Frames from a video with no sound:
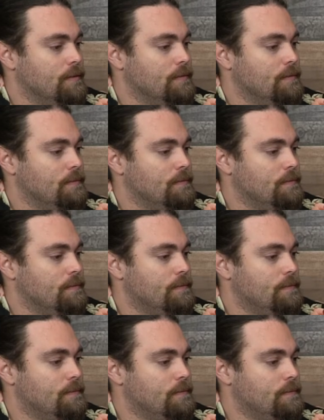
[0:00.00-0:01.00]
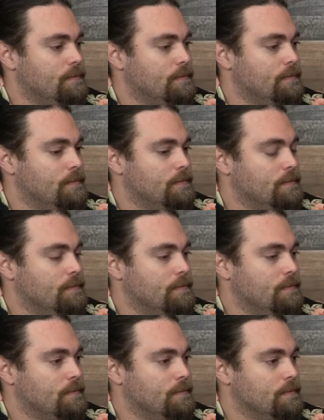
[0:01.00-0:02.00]

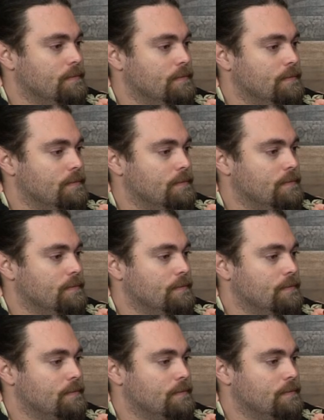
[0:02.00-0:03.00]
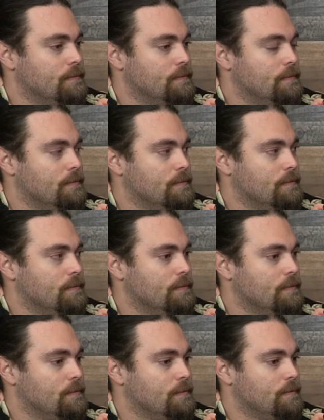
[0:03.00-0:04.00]

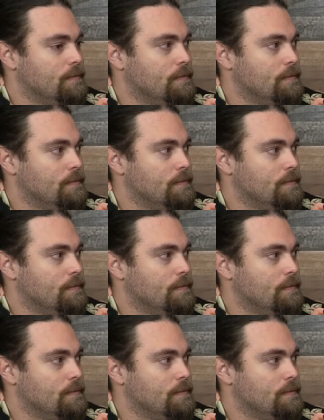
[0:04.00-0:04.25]
(not speaking)